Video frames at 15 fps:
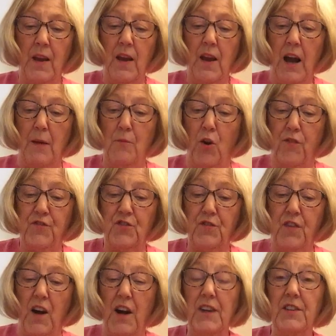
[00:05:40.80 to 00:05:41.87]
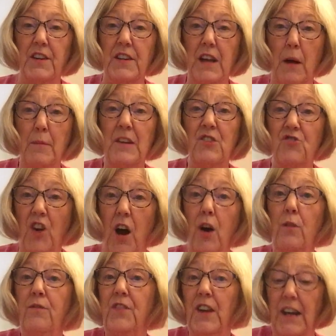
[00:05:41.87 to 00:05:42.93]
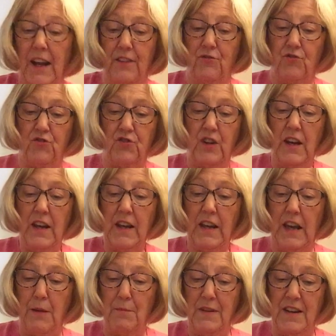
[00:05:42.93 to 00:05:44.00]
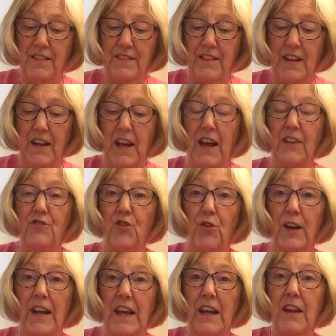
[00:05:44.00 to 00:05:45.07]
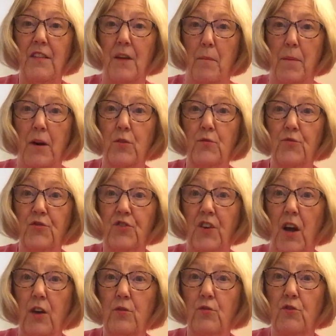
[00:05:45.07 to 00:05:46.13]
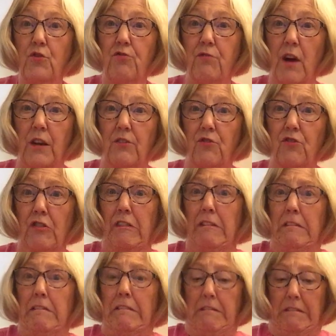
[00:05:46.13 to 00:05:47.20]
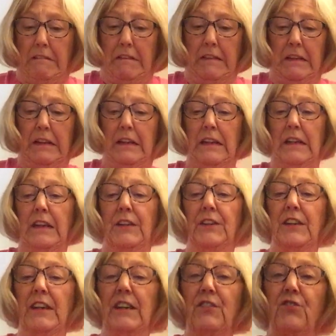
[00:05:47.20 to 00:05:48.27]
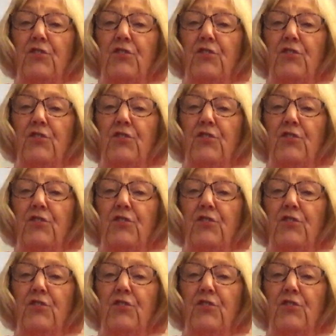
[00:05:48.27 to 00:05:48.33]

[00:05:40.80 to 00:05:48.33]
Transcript: "I'm off to find a yummy child for lunch. Keep listening and you'll hear the bones go crunch." And there's